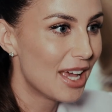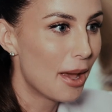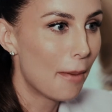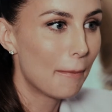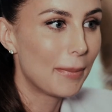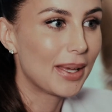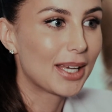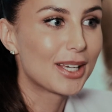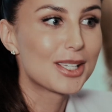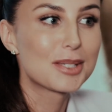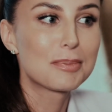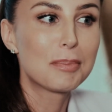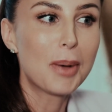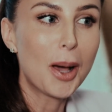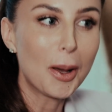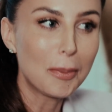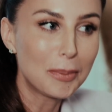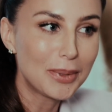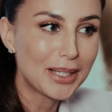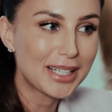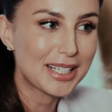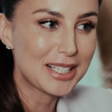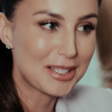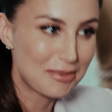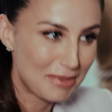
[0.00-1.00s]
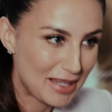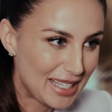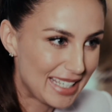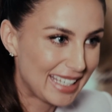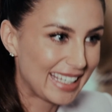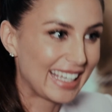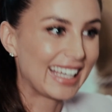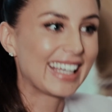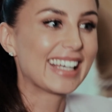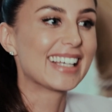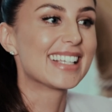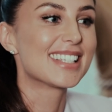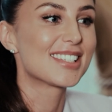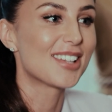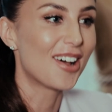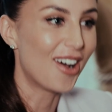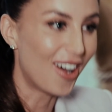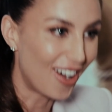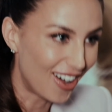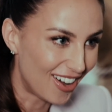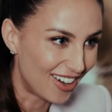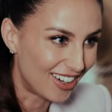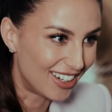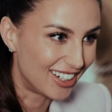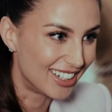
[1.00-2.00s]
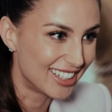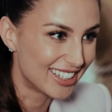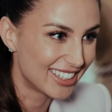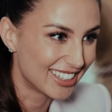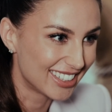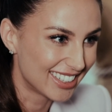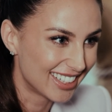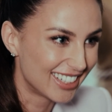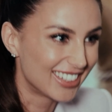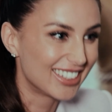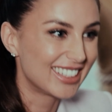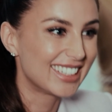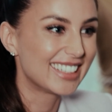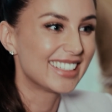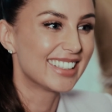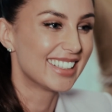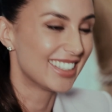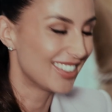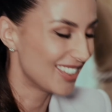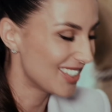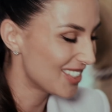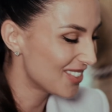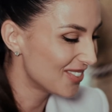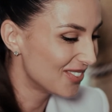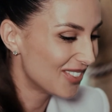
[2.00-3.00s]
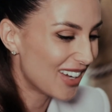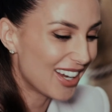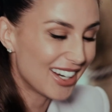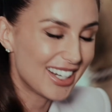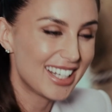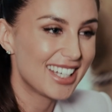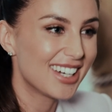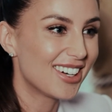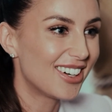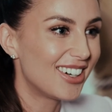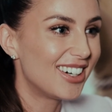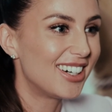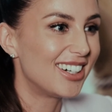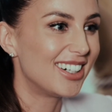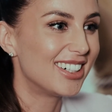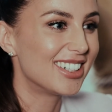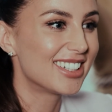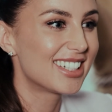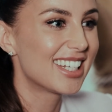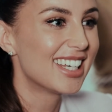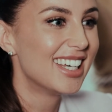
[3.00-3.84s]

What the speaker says: because public speaking is hard. It's very hard.